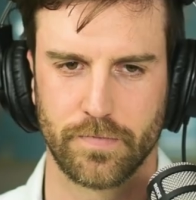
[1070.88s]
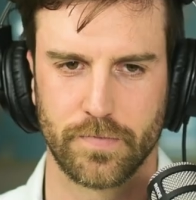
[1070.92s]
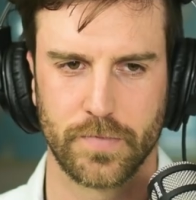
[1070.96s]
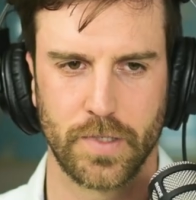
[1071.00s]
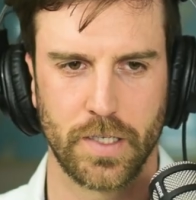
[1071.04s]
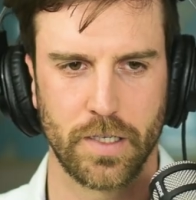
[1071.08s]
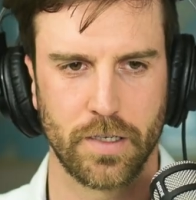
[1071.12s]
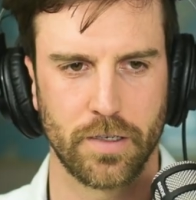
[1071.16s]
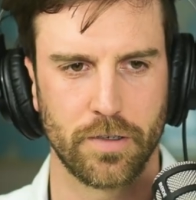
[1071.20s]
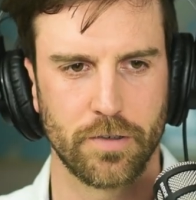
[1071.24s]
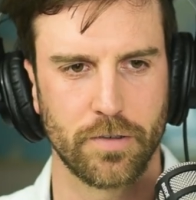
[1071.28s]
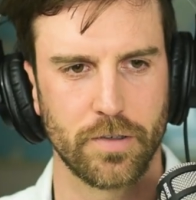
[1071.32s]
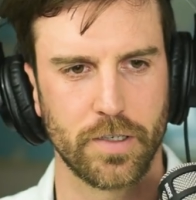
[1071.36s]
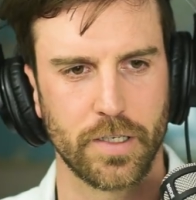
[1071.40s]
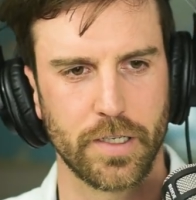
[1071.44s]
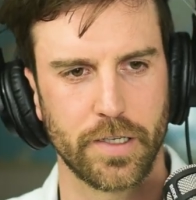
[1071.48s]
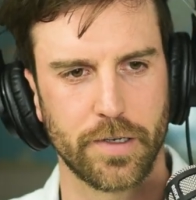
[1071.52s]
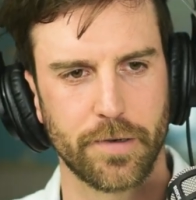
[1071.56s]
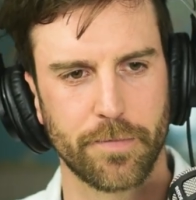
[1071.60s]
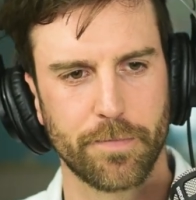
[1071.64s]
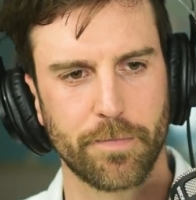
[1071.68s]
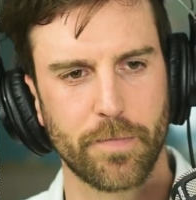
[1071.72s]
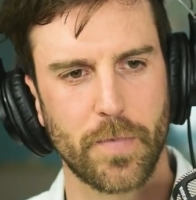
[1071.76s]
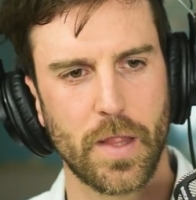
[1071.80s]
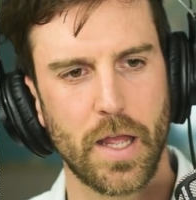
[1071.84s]
All
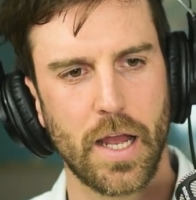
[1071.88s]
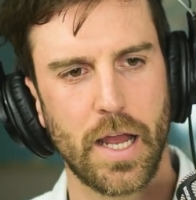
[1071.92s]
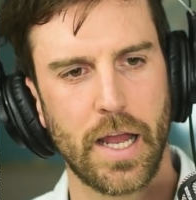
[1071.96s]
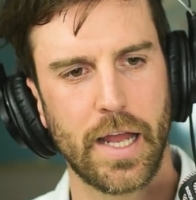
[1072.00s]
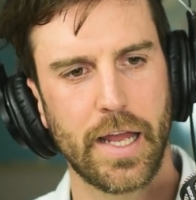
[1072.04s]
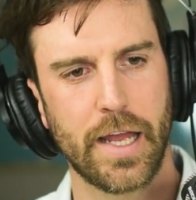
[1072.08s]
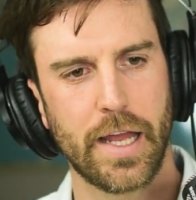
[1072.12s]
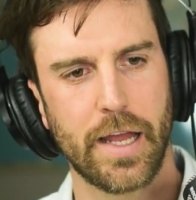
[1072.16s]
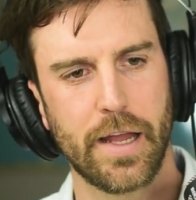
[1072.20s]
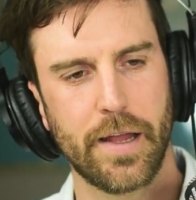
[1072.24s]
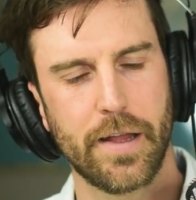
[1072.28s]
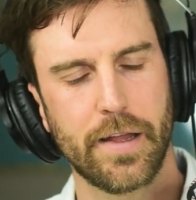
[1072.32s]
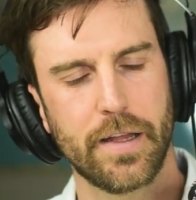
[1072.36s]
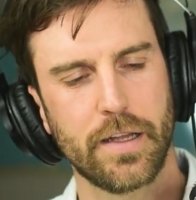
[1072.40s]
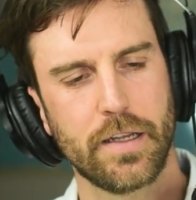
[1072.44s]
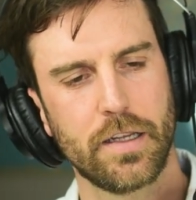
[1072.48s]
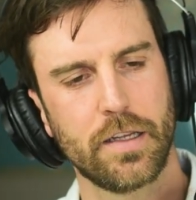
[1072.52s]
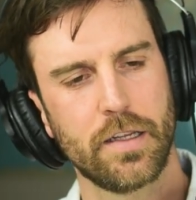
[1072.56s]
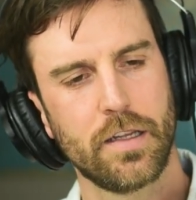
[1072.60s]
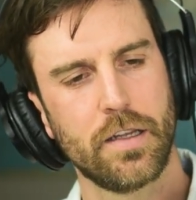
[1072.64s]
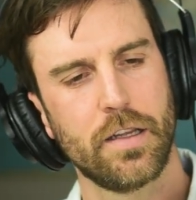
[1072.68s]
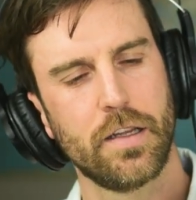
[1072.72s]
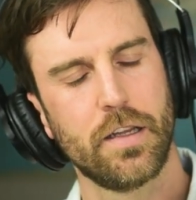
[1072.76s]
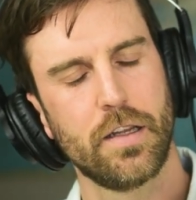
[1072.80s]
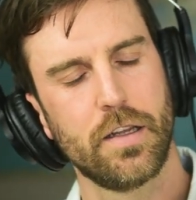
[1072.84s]
right.
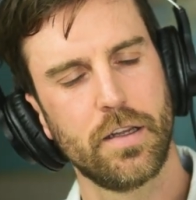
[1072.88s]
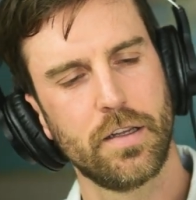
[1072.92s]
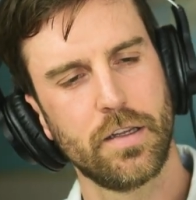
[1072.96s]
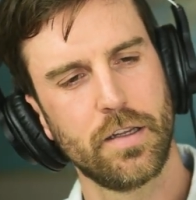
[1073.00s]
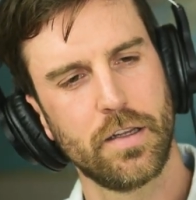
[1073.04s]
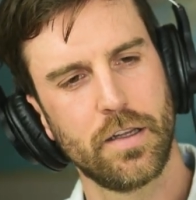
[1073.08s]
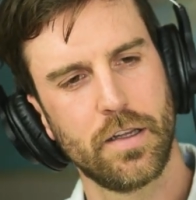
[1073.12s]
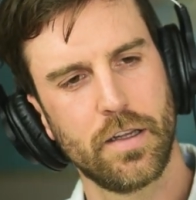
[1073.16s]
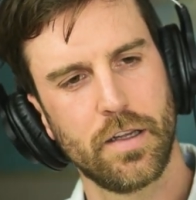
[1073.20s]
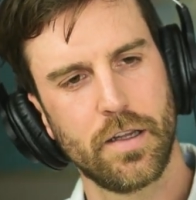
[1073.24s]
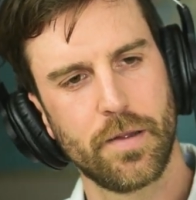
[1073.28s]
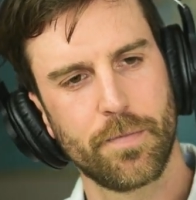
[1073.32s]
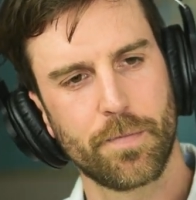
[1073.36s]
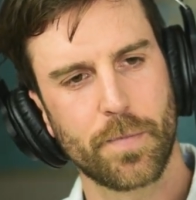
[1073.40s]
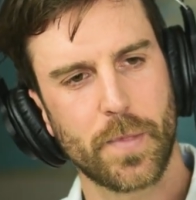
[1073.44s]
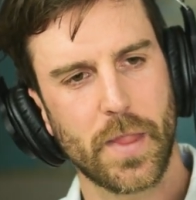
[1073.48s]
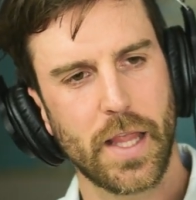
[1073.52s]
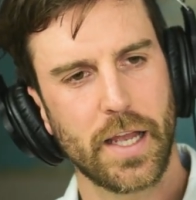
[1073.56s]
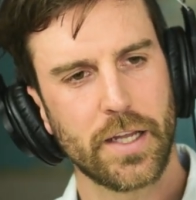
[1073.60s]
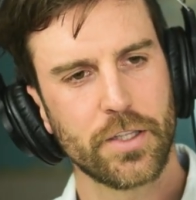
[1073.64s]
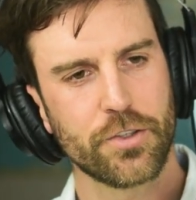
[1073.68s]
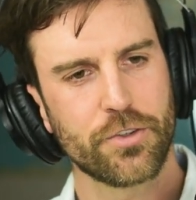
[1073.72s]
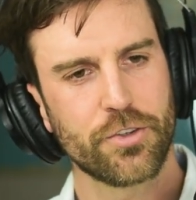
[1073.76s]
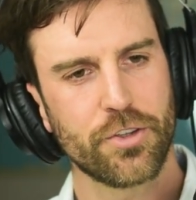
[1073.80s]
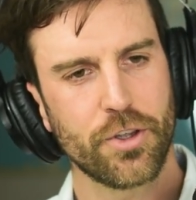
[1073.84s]

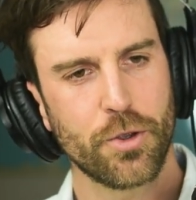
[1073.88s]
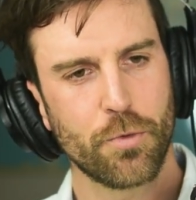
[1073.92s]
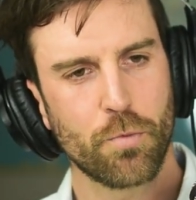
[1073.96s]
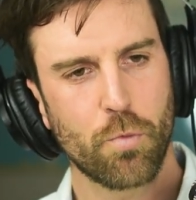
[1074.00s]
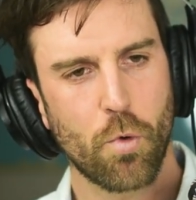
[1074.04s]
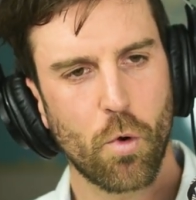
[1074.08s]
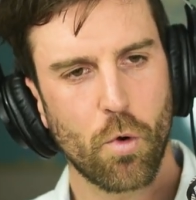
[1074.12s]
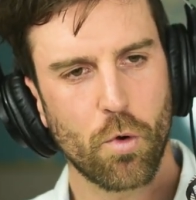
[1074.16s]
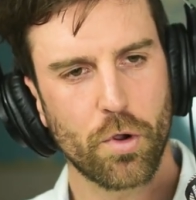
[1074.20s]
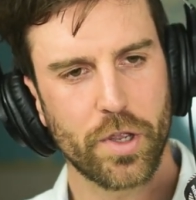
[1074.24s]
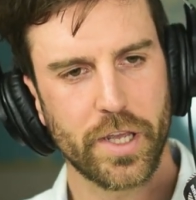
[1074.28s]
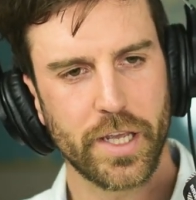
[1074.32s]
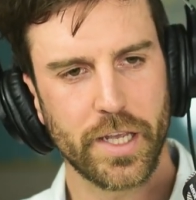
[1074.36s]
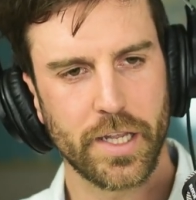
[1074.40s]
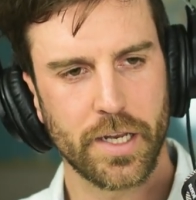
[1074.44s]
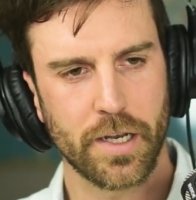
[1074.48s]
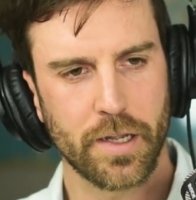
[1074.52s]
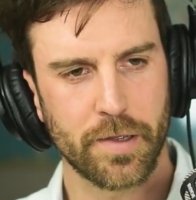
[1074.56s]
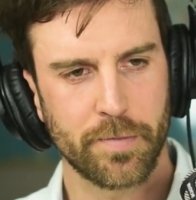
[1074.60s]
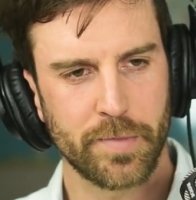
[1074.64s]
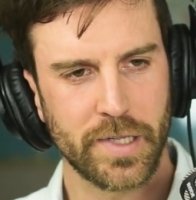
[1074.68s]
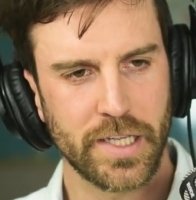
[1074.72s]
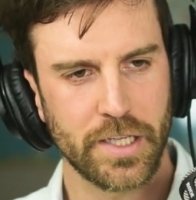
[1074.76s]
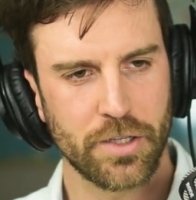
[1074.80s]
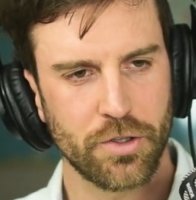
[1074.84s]
And so walking,
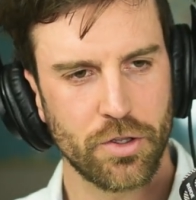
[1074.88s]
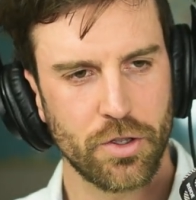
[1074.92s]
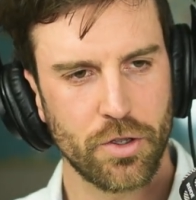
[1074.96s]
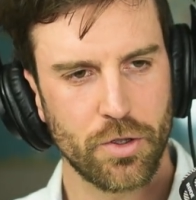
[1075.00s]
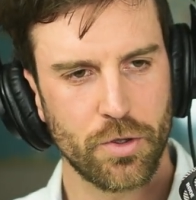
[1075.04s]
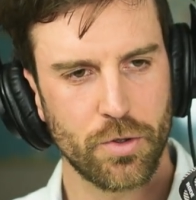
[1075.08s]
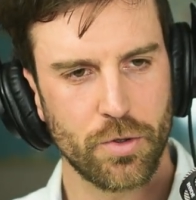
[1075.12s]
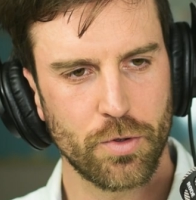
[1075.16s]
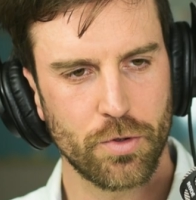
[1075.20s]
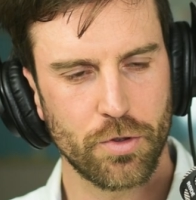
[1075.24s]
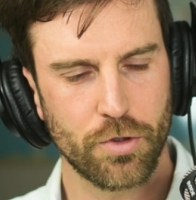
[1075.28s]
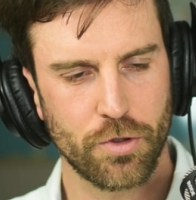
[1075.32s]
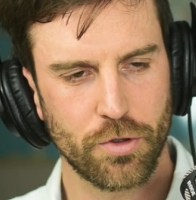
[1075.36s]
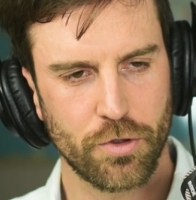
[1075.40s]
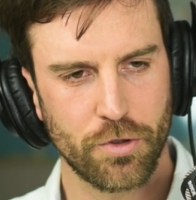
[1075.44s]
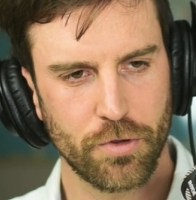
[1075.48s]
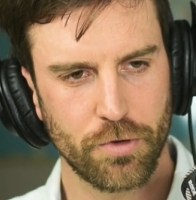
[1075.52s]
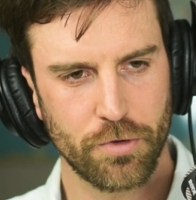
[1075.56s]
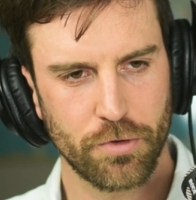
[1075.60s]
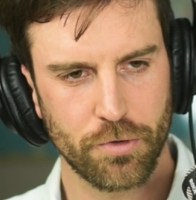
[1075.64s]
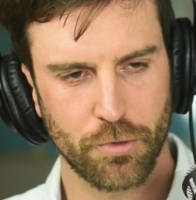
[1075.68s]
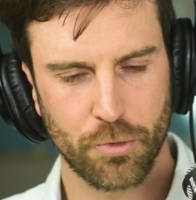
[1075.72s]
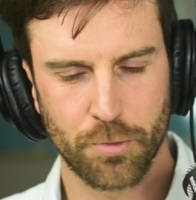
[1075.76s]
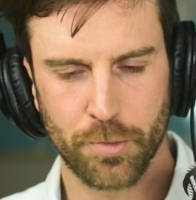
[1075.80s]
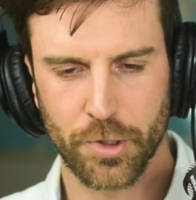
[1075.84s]
I mean,
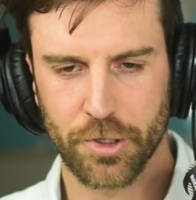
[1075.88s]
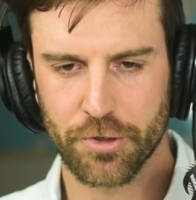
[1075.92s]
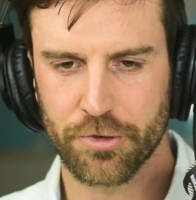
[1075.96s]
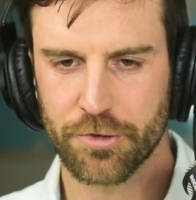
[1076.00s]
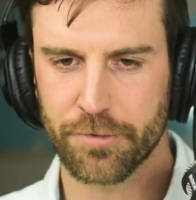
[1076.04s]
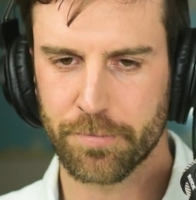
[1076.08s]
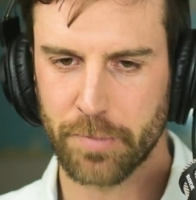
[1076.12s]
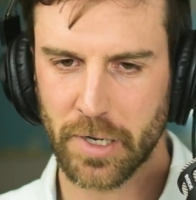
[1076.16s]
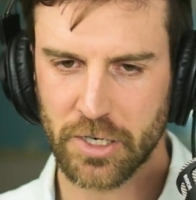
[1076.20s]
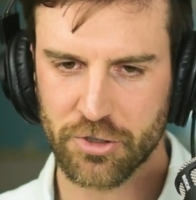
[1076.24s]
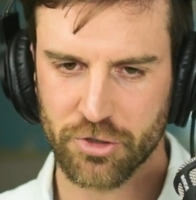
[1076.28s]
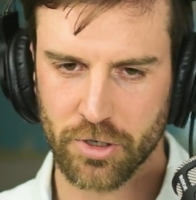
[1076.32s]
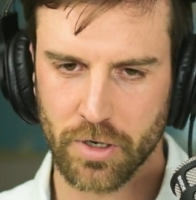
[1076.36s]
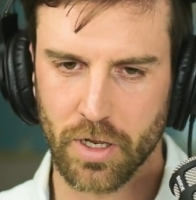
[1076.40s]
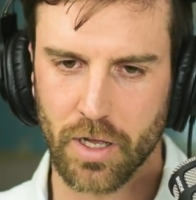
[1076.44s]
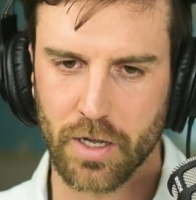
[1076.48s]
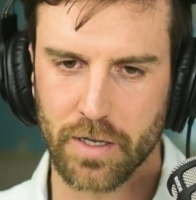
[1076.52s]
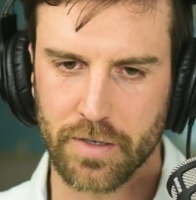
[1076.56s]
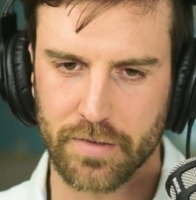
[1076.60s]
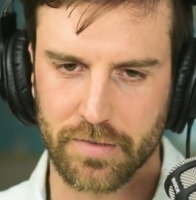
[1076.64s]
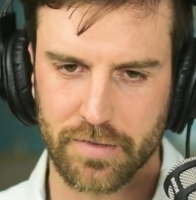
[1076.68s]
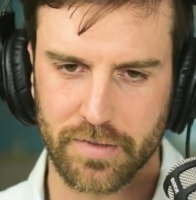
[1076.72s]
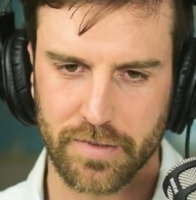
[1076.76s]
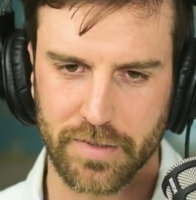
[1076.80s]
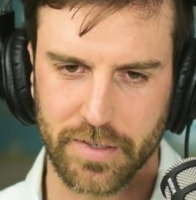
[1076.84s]
you almost
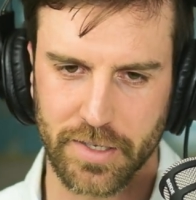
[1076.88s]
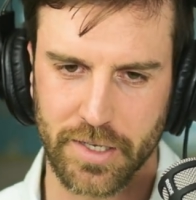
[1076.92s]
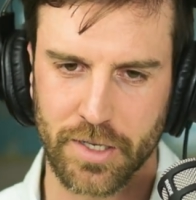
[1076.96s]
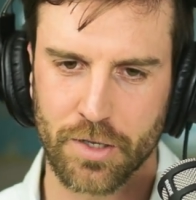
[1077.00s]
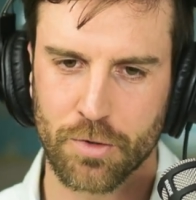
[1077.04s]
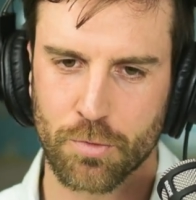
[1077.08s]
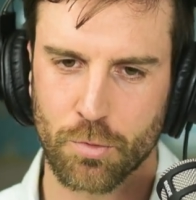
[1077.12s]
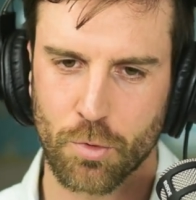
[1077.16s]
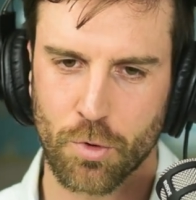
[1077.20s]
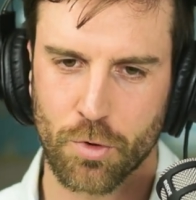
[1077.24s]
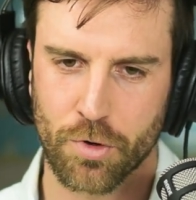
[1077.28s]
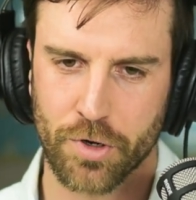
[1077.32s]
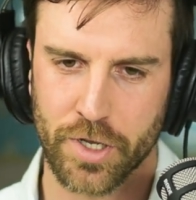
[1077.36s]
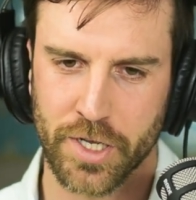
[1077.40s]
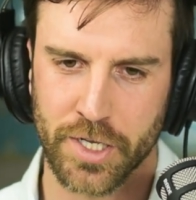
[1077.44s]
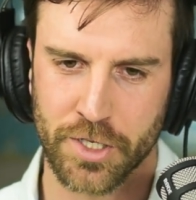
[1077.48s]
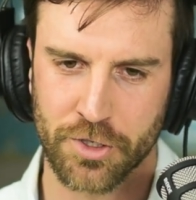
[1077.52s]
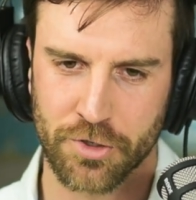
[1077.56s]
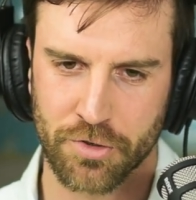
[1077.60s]
specialize in walking.